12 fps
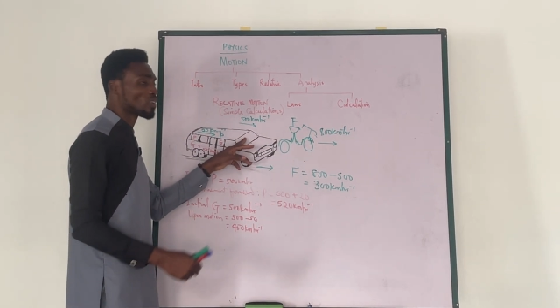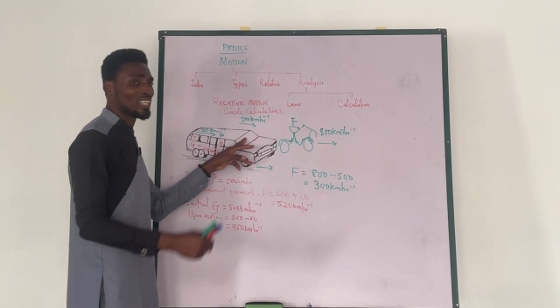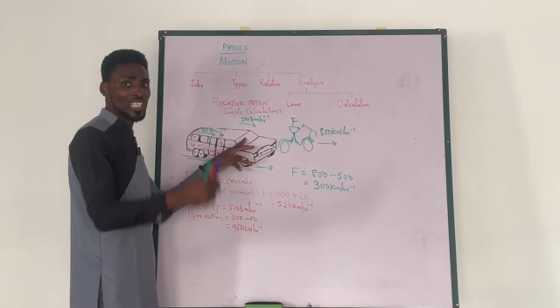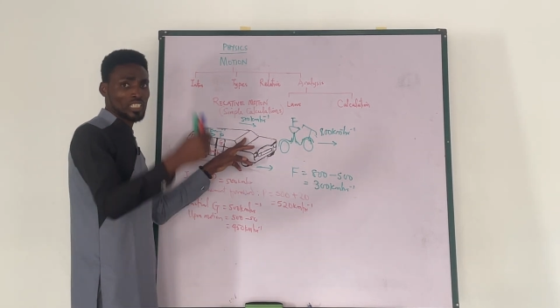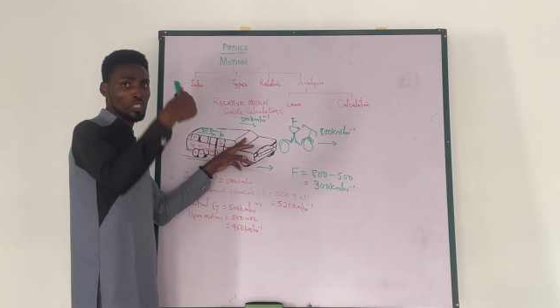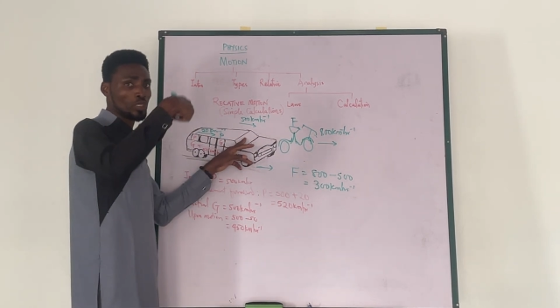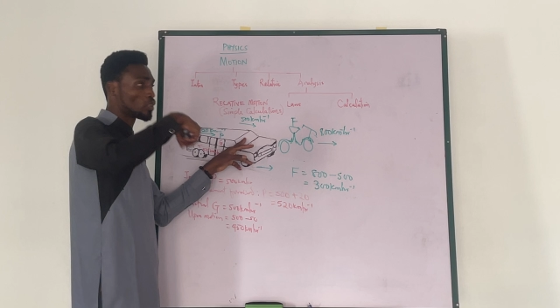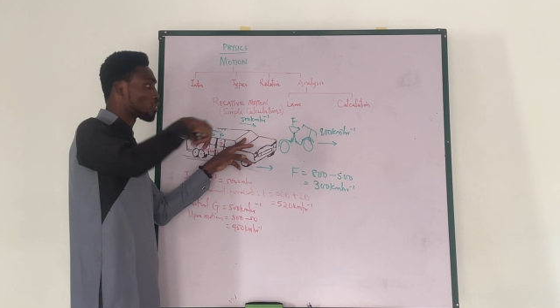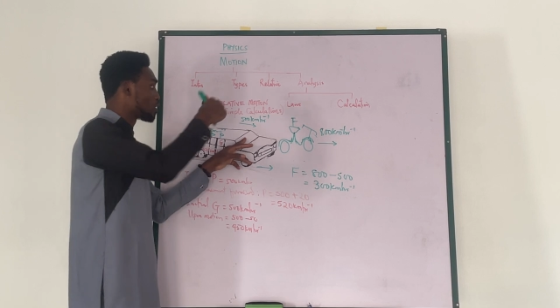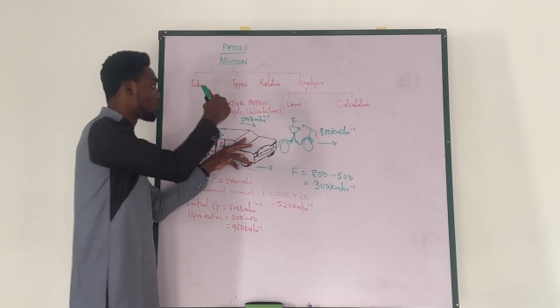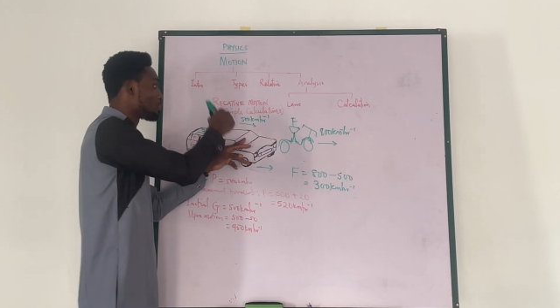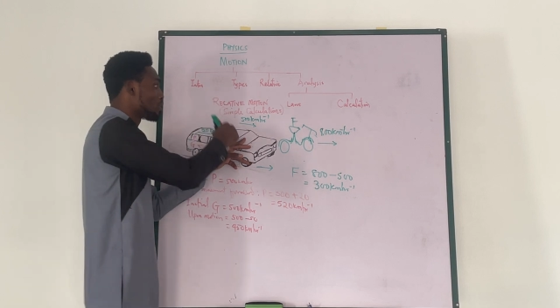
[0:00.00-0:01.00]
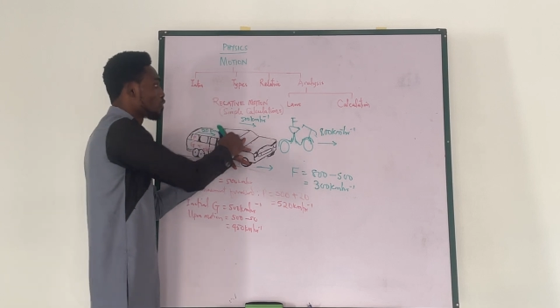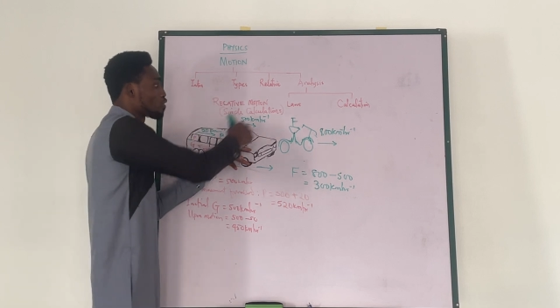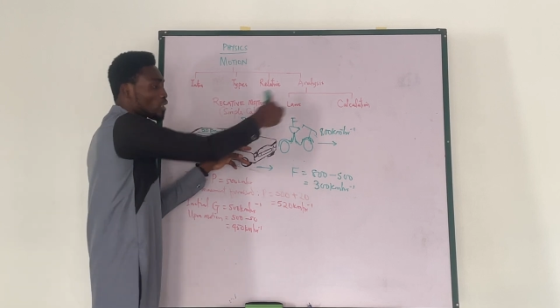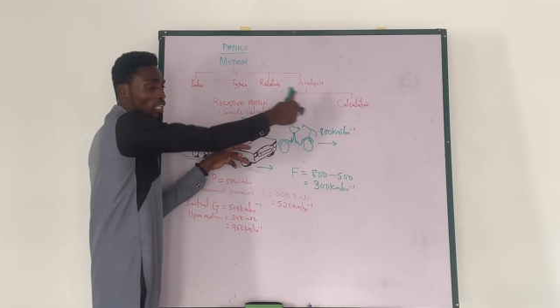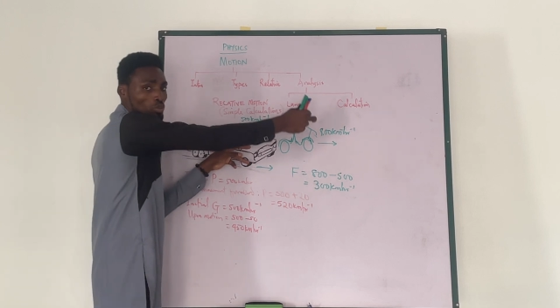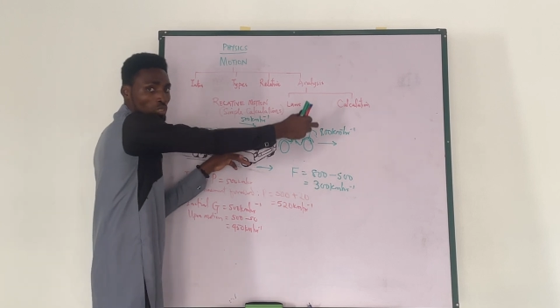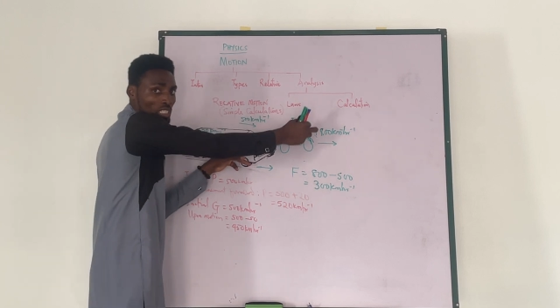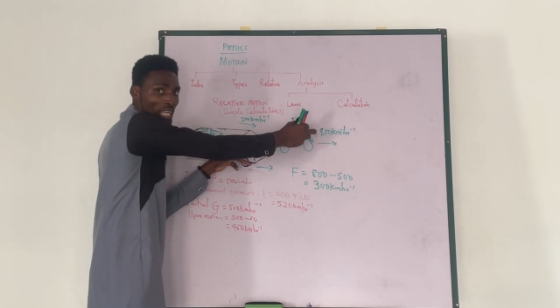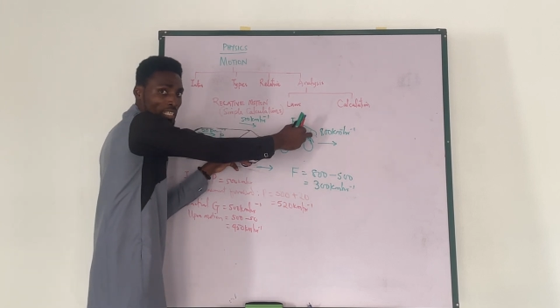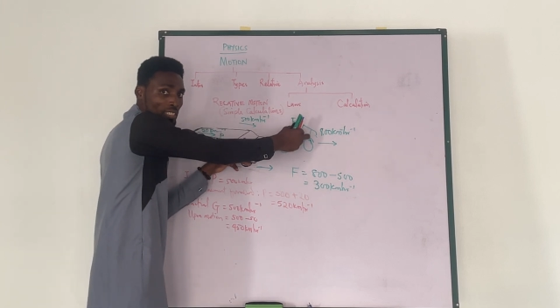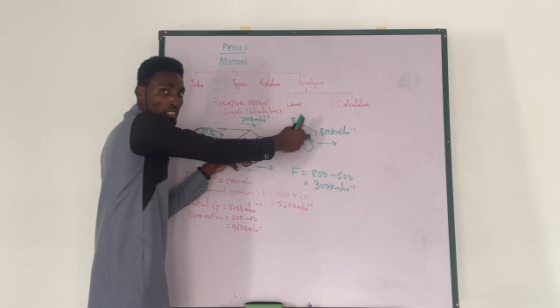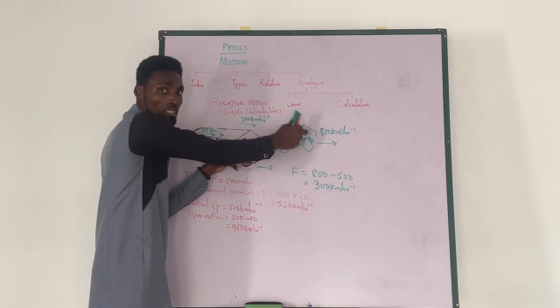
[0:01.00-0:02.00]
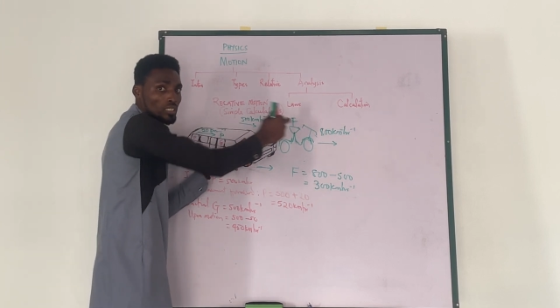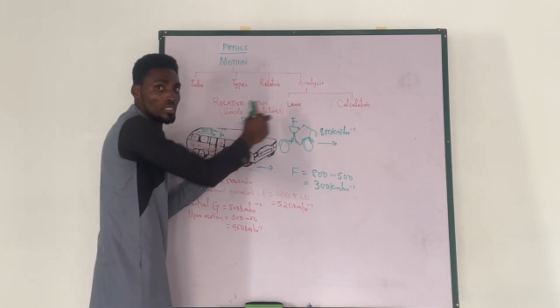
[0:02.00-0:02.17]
to add that 300 to himself to get what this guy is.